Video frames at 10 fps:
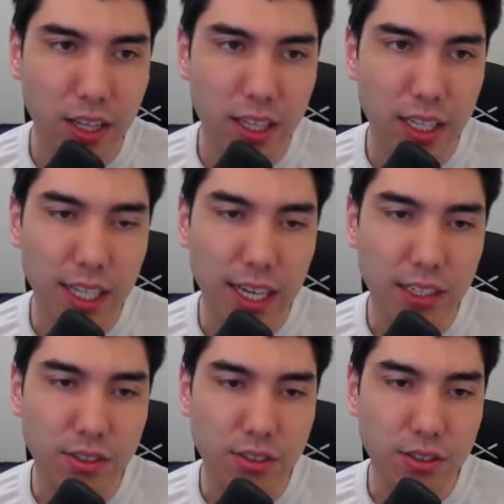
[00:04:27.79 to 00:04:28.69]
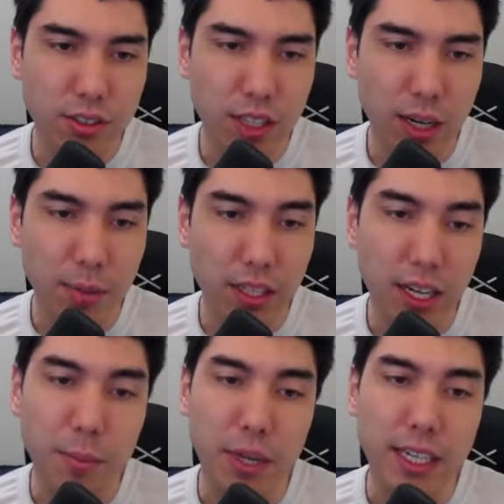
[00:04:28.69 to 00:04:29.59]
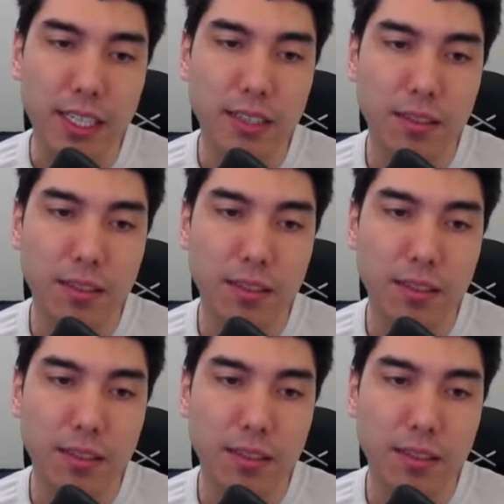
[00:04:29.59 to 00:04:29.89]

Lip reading: He castles. I bring the knight back.